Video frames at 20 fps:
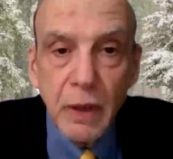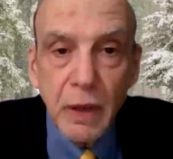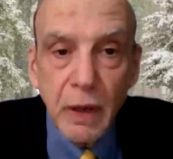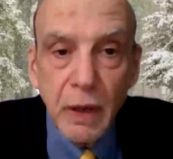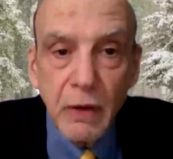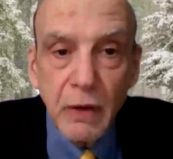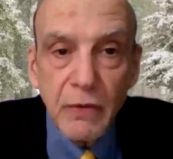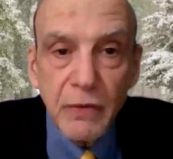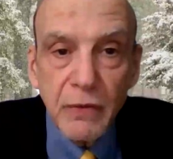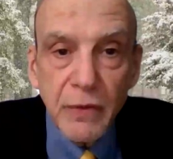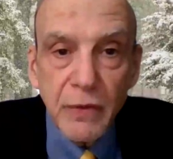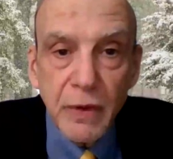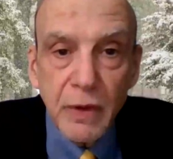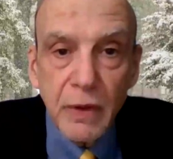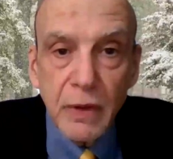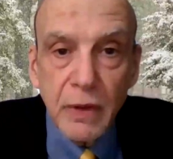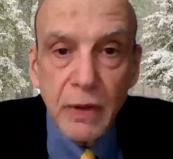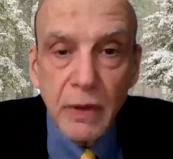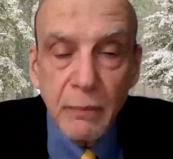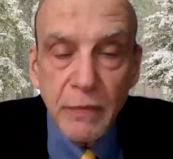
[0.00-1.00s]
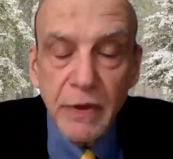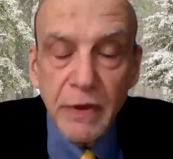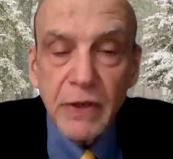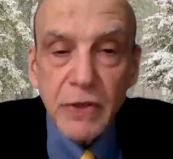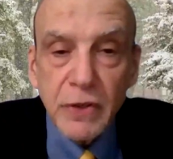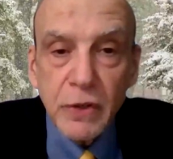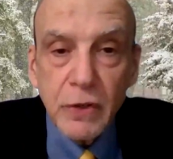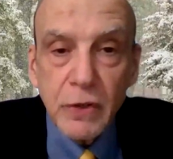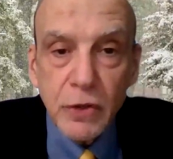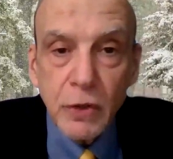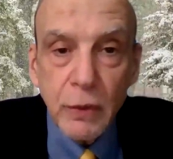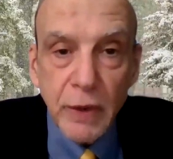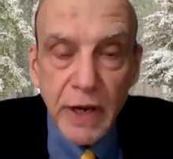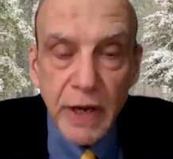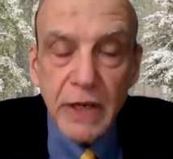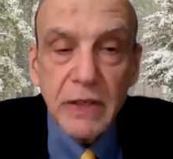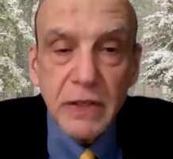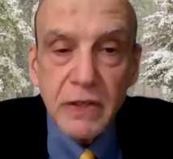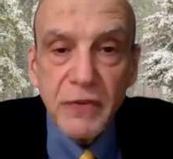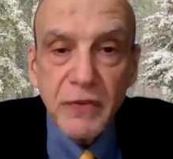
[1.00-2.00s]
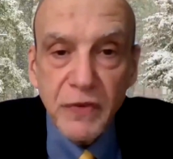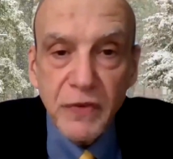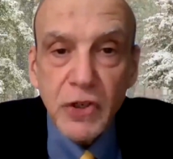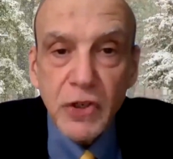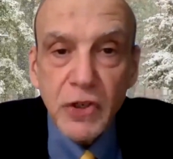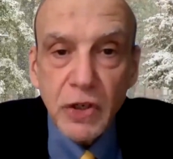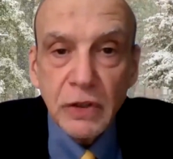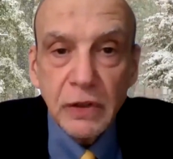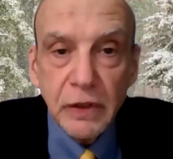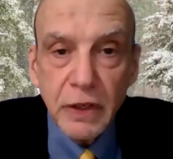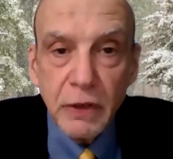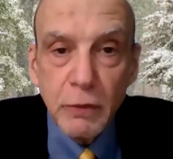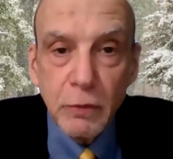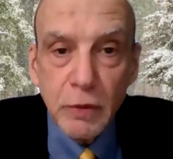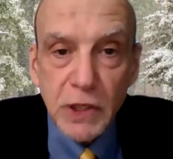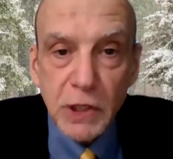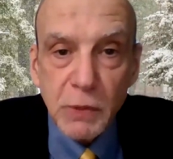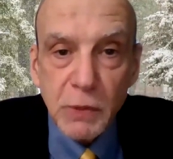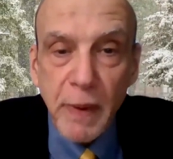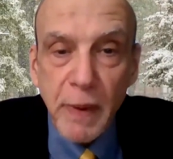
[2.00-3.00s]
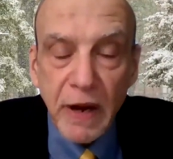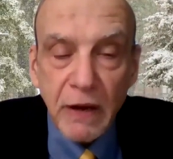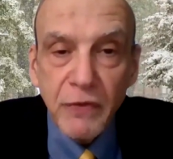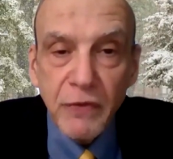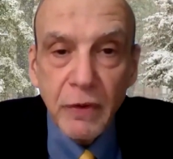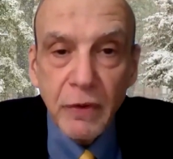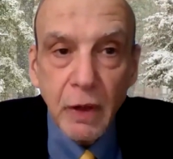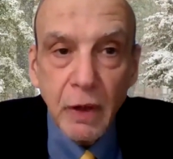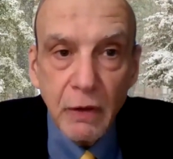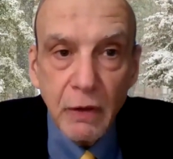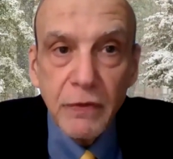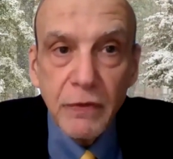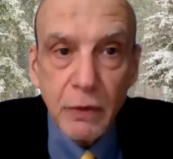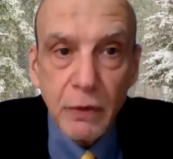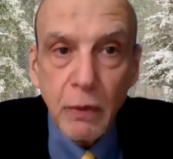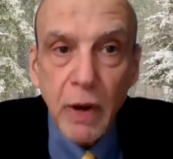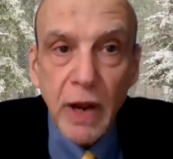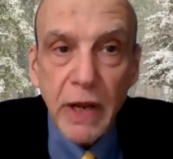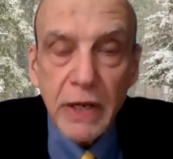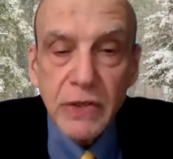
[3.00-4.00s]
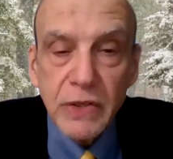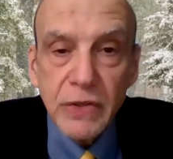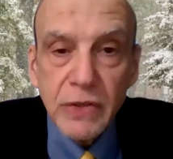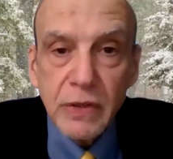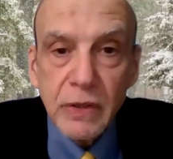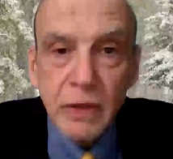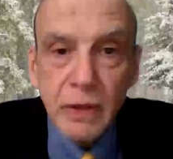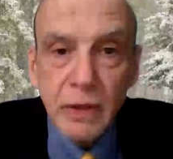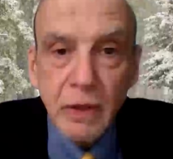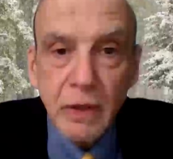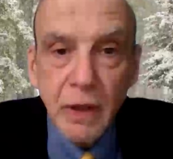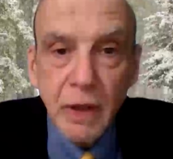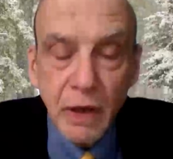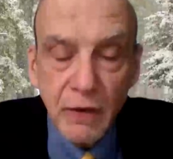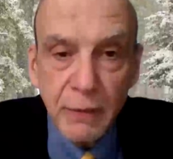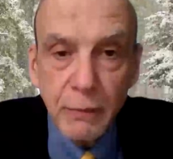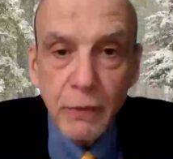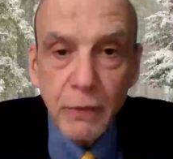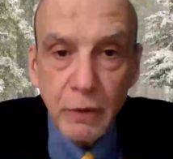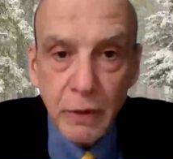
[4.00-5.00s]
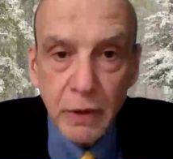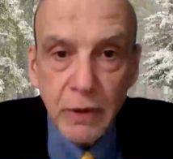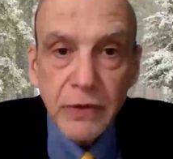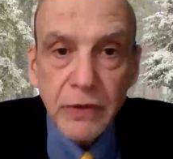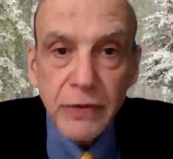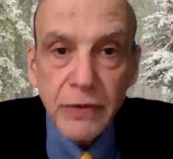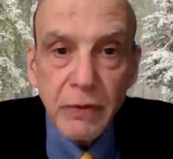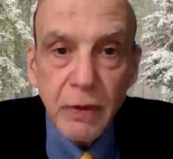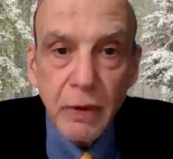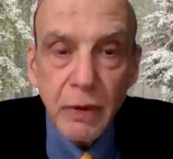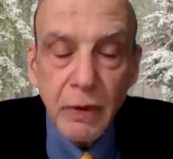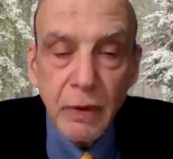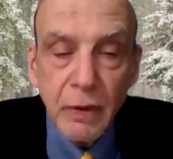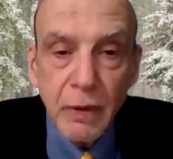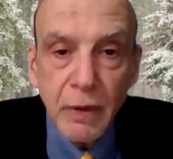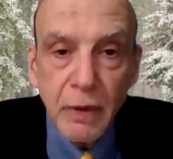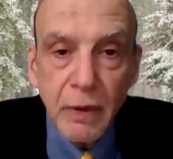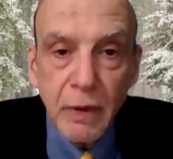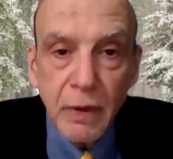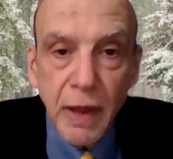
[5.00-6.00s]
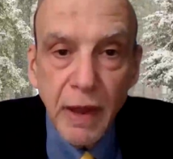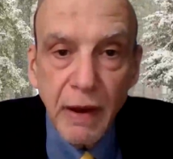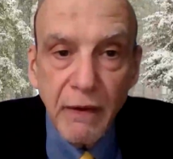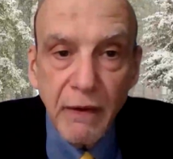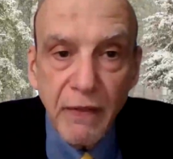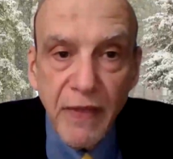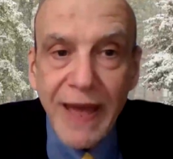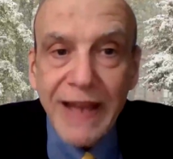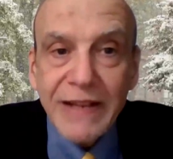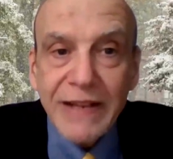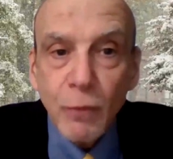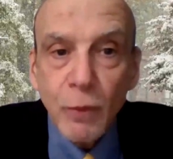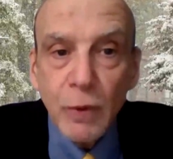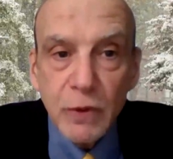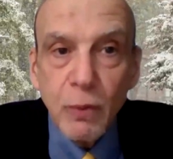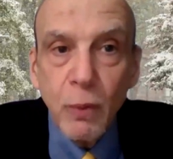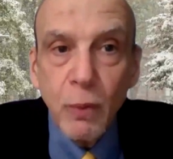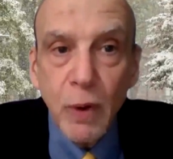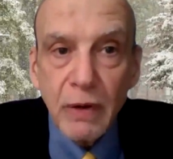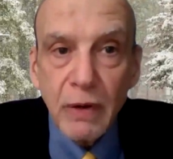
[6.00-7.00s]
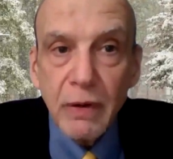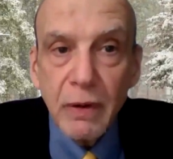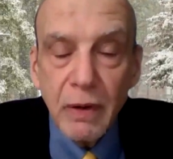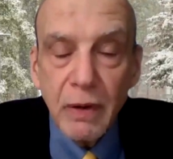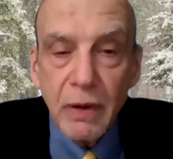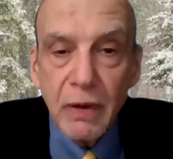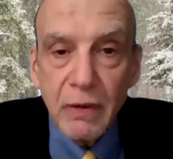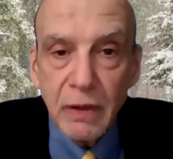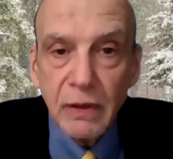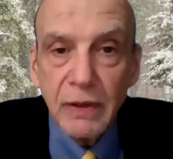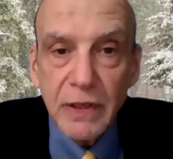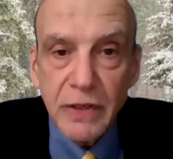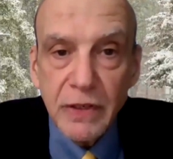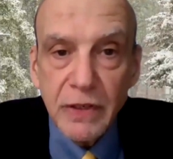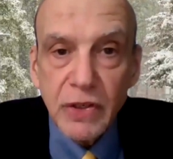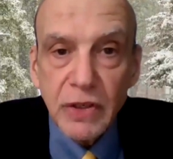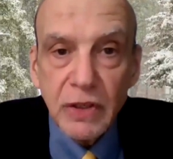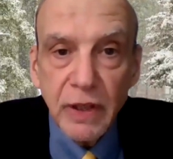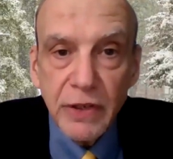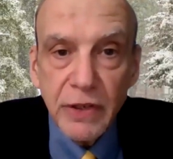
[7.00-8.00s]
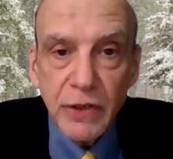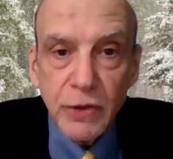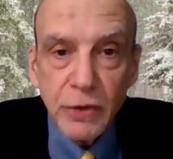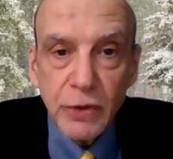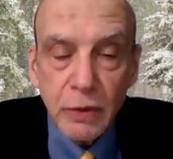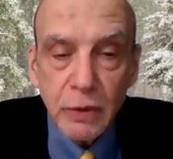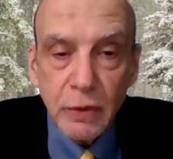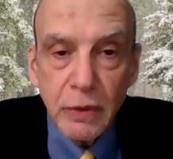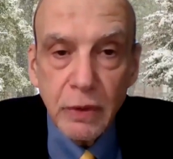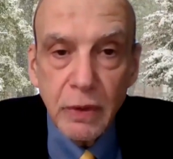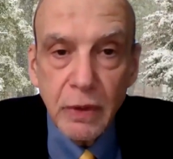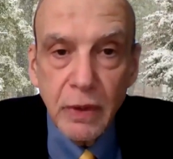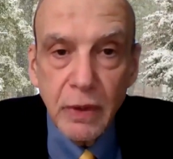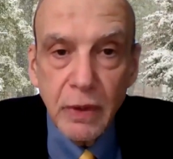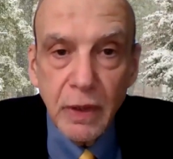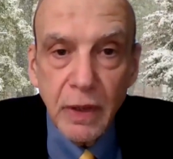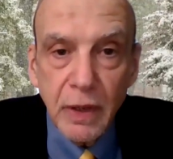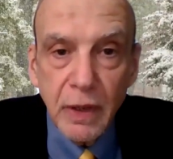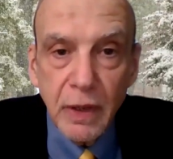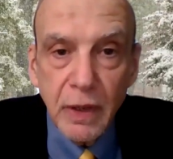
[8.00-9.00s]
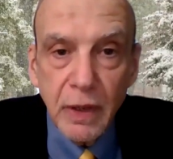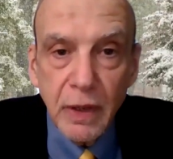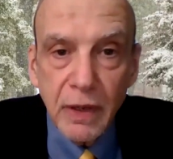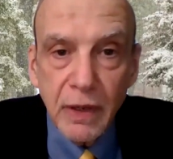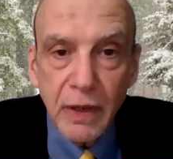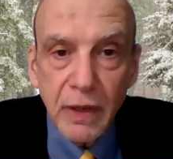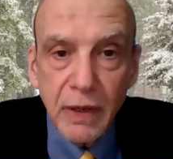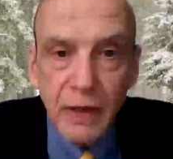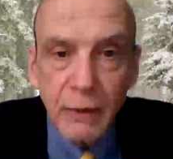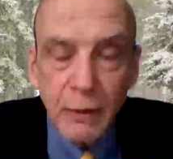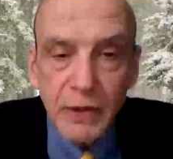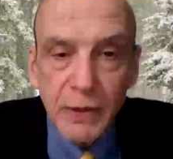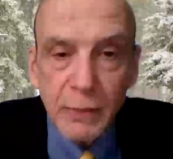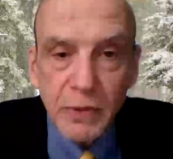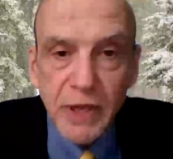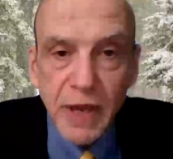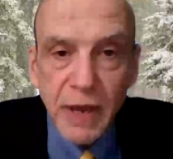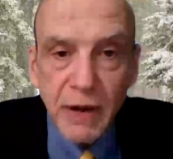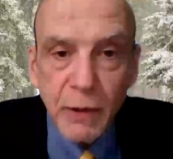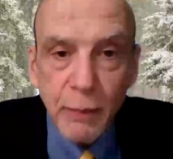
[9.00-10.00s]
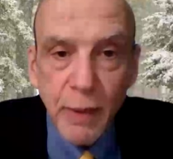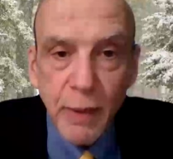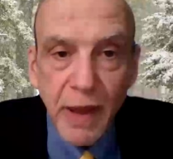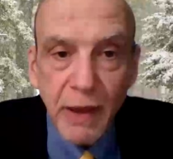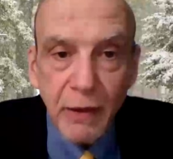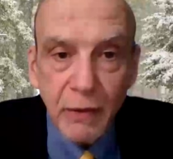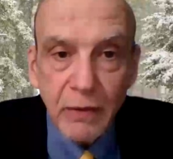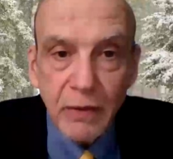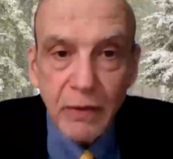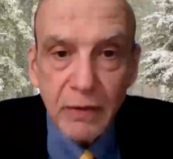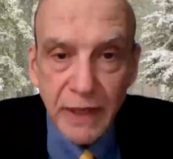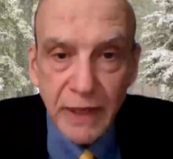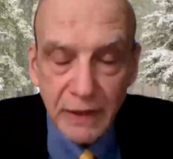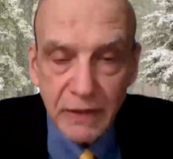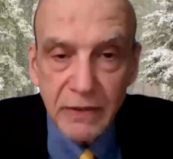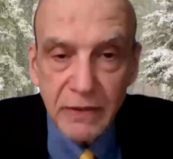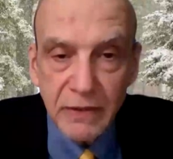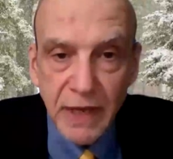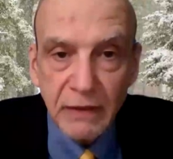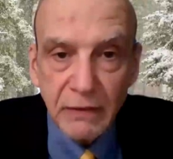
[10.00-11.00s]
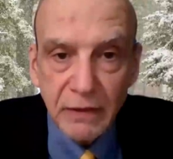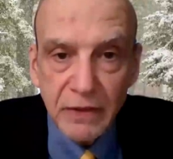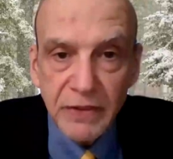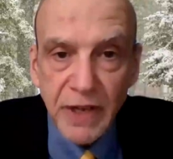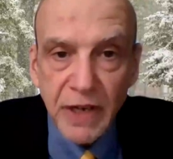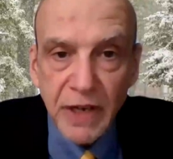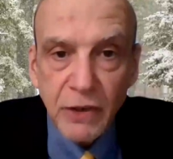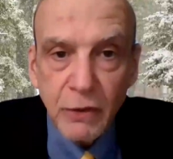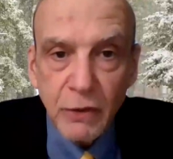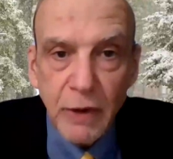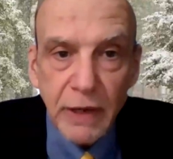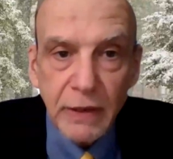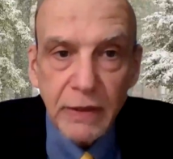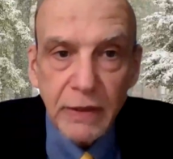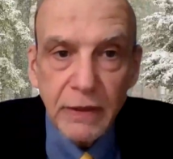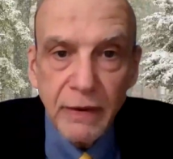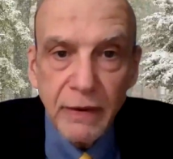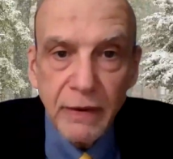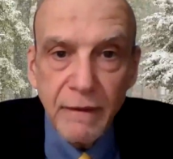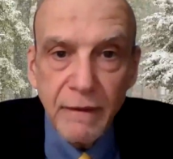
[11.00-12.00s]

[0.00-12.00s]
of ministers who were insufficiently respectful of the rights of immigrants. And that was what the legislature was upset about. Is that correct?